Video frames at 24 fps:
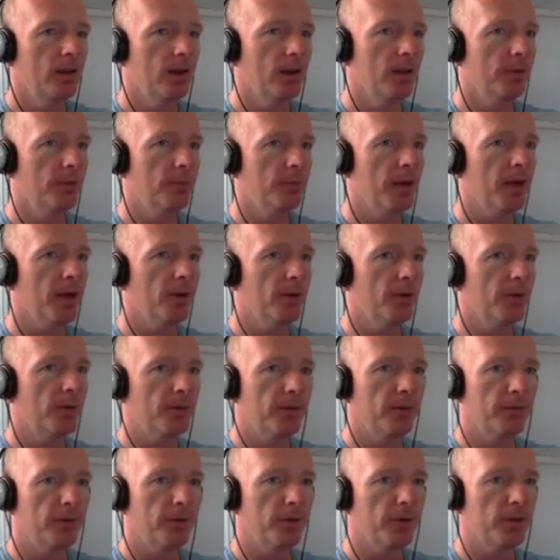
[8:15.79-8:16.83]
And big enough
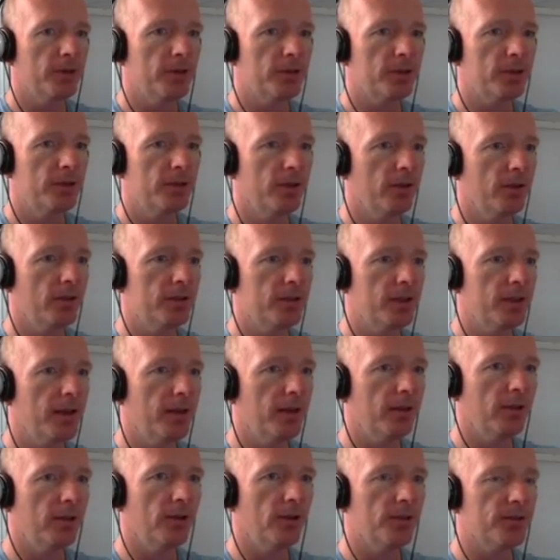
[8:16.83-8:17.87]
for this girl to
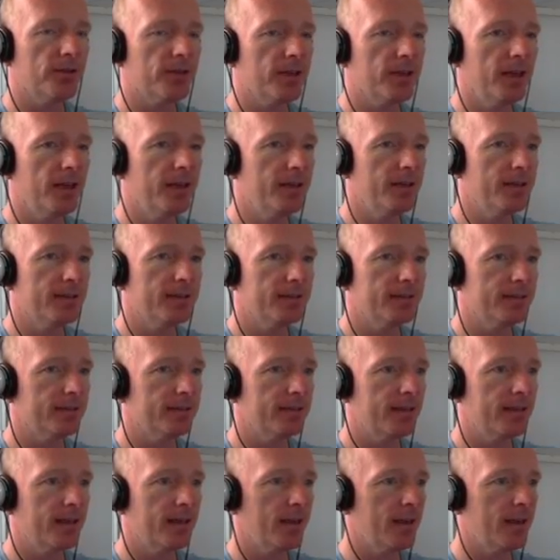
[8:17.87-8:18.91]
get lost in,
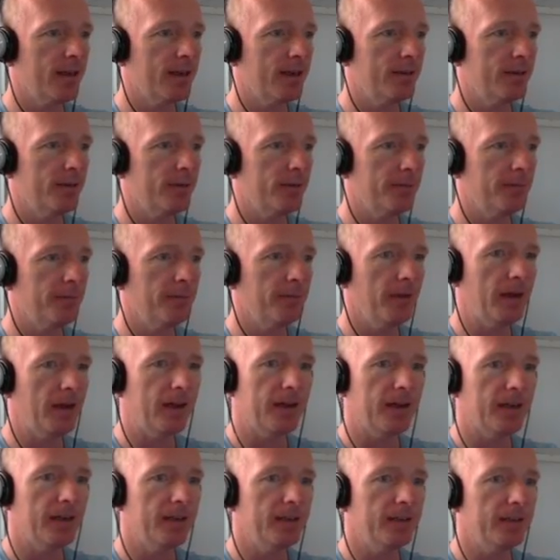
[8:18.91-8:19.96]
that I cannot
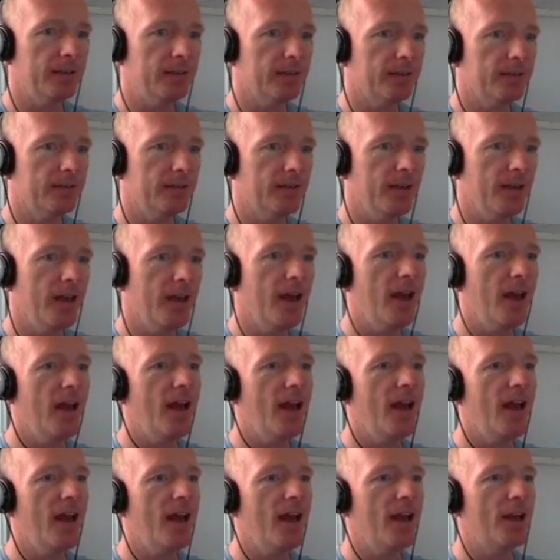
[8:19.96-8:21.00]
find.
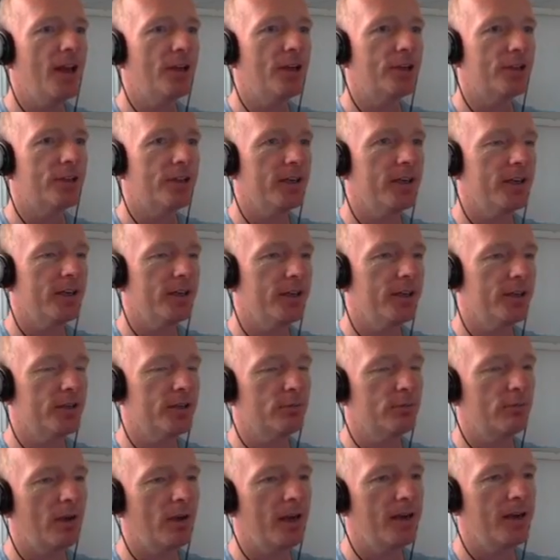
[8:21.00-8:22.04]
There she
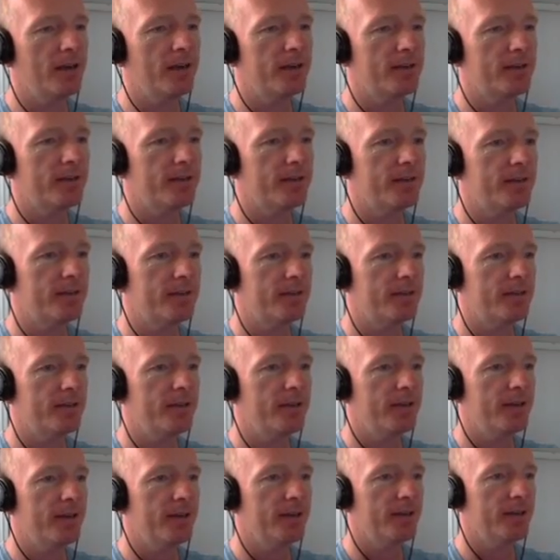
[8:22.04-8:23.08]
is, right
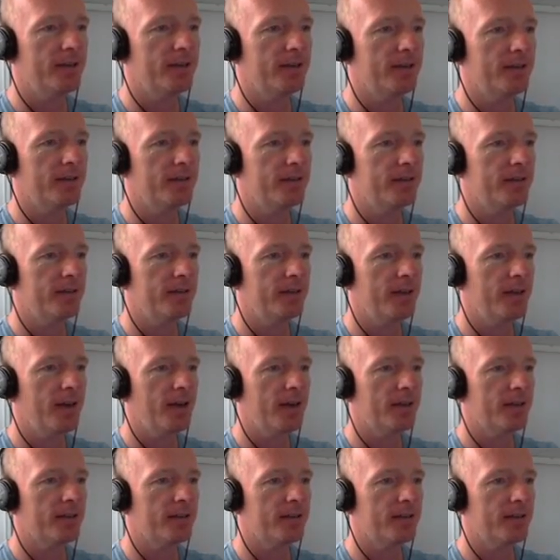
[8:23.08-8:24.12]
near the
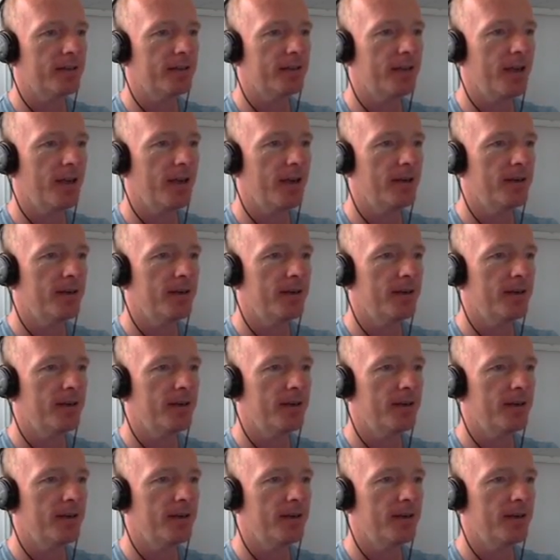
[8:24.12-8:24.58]
exit again.